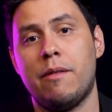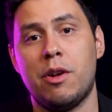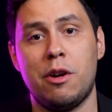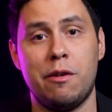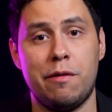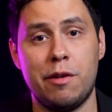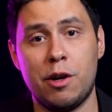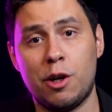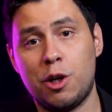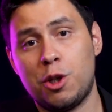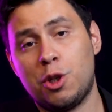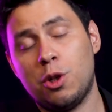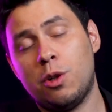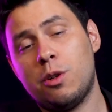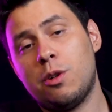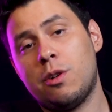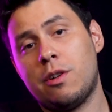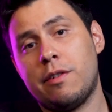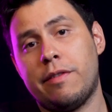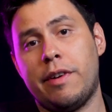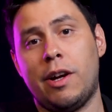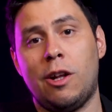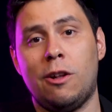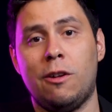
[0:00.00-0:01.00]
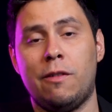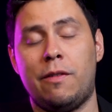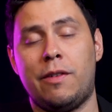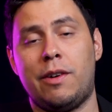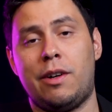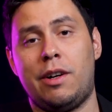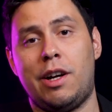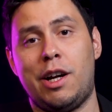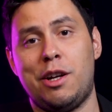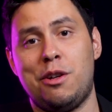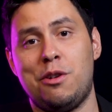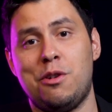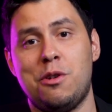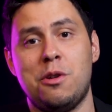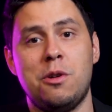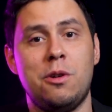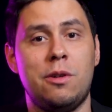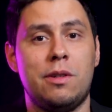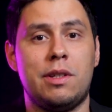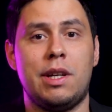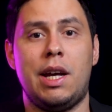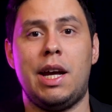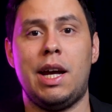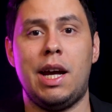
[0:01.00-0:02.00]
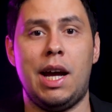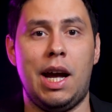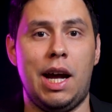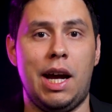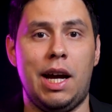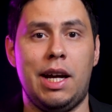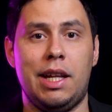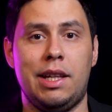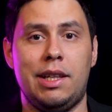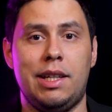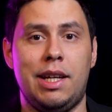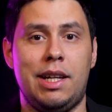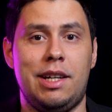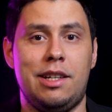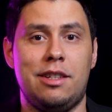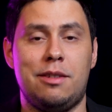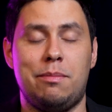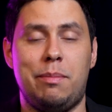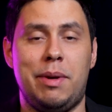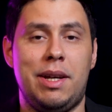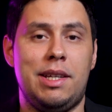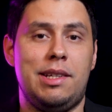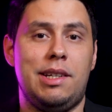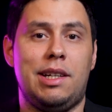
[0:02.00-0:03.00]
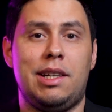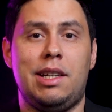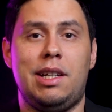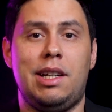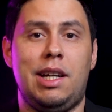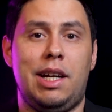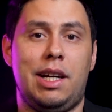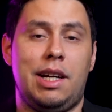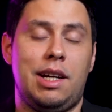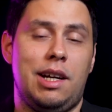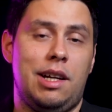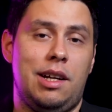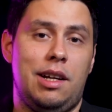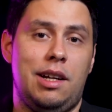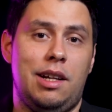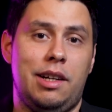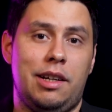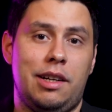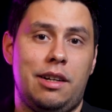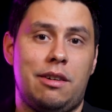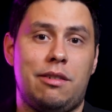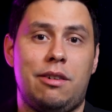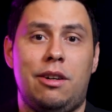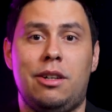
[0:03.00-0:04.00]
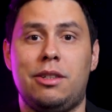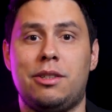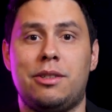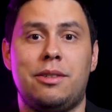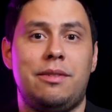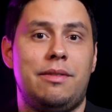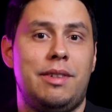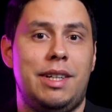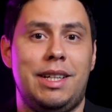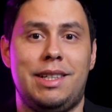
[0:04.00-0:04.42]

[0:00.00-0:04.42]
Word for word: But if you're a junior developer and you use AI, then it's basically like a, like a crutch.